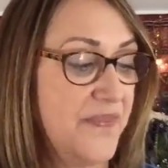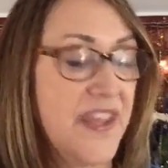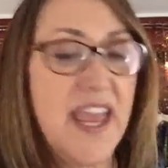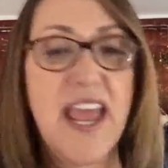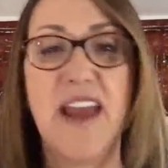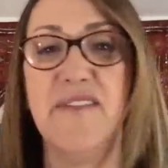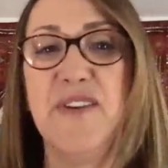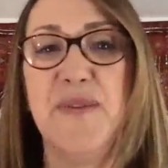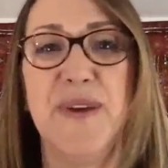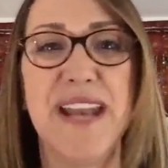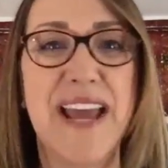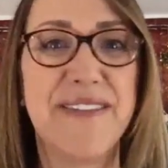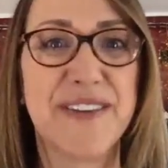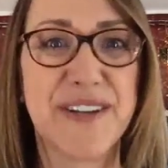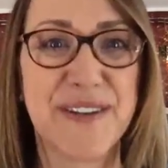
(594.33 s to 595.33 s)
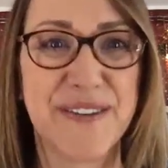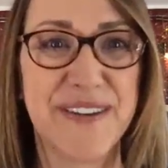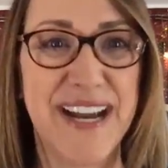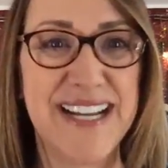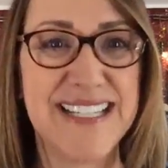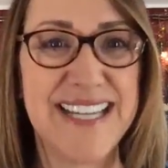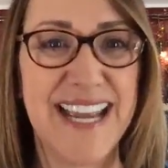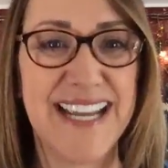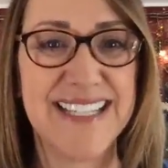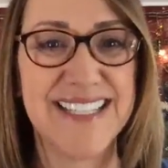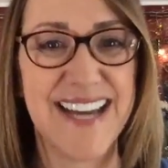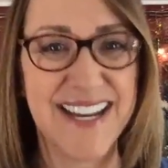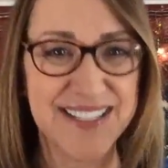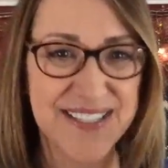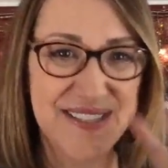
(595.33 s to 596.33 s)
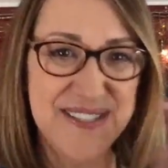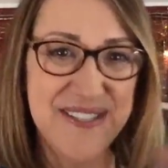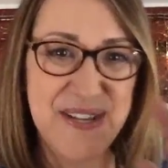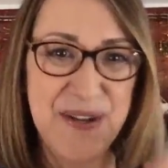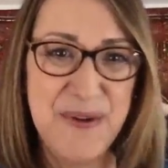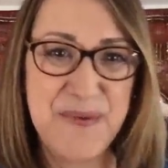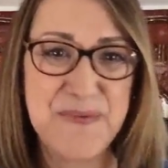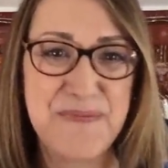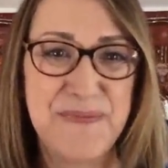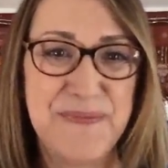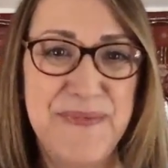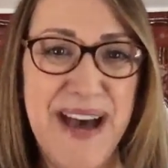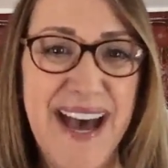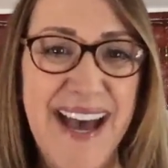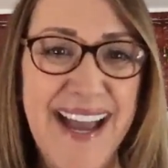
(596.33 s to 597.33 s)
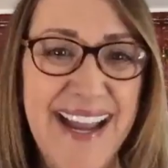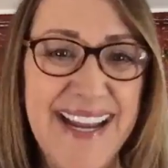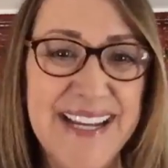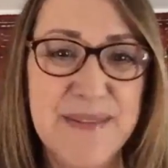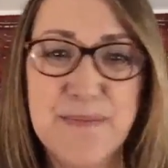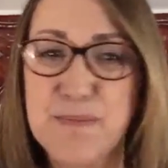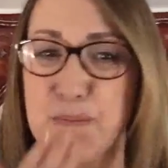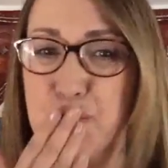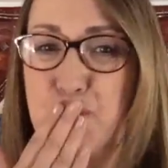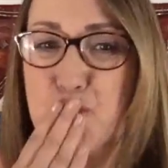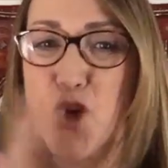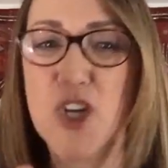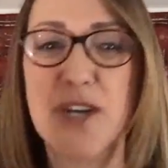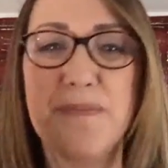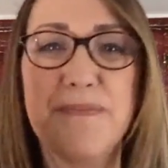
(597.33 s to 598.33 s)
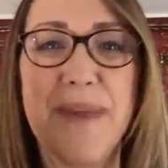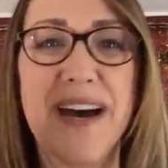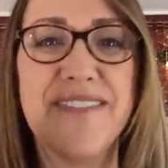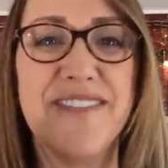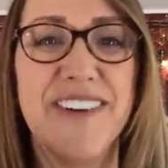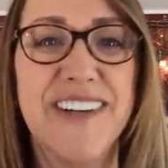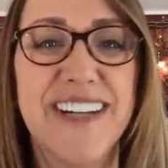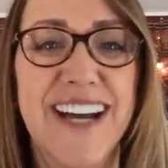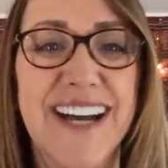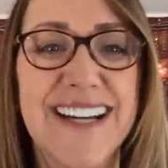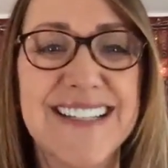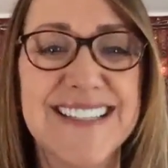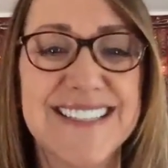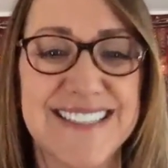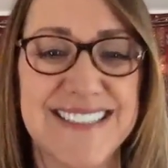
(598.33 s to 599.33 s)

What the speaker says: Everyone have a great day. Talk to you soon. Bye. Bon voyage.